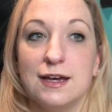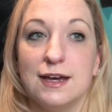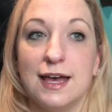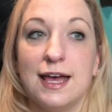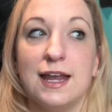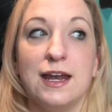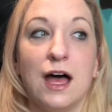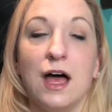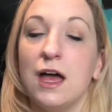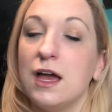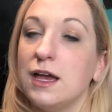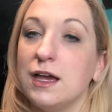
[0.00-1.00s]
And
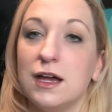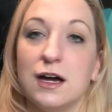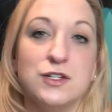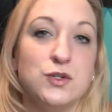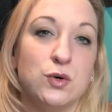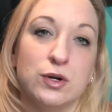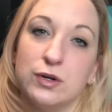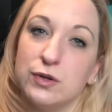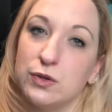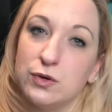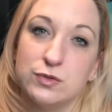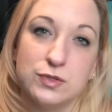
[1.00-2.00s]
I adored
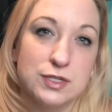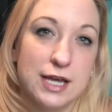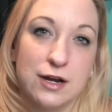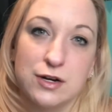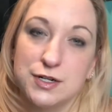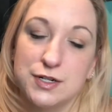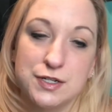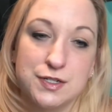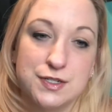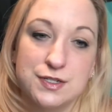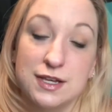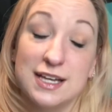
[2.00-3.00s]
those
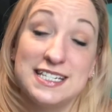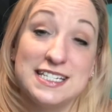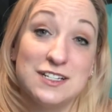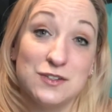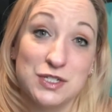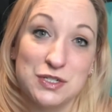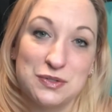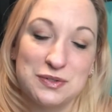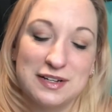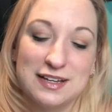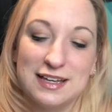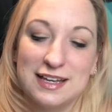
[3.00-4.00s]
characters. I still do.
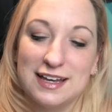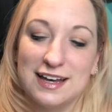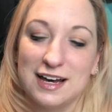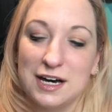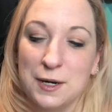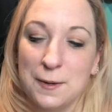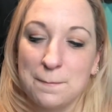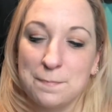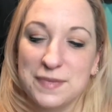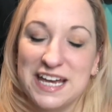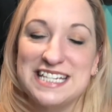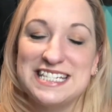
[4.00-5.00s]
Um,
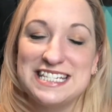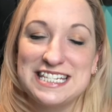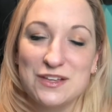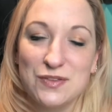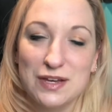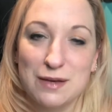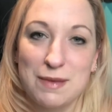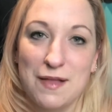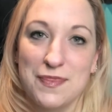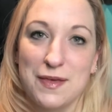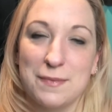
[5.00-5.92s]
I still think about them.